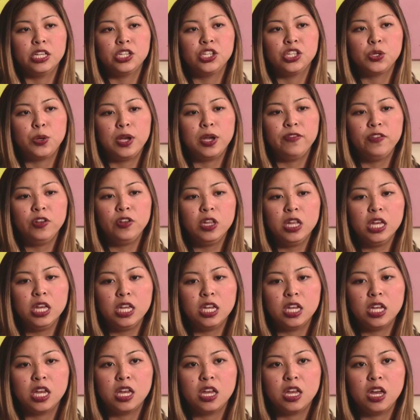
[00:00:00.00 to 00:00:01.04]
so I feel like
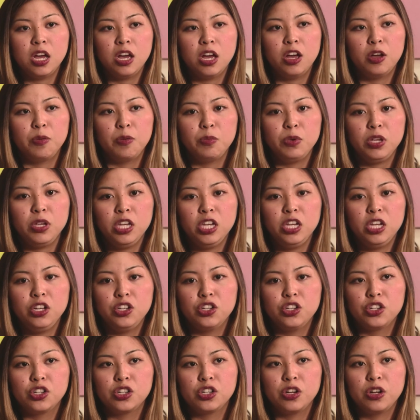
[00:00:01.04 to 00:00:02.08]
um,
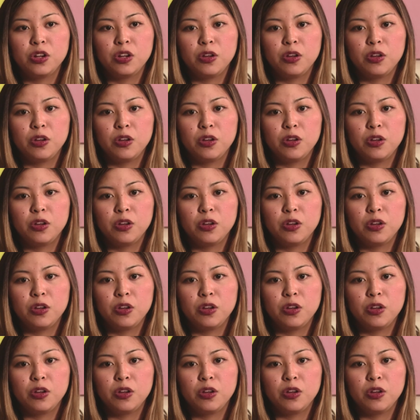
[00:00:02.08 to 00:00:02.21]
each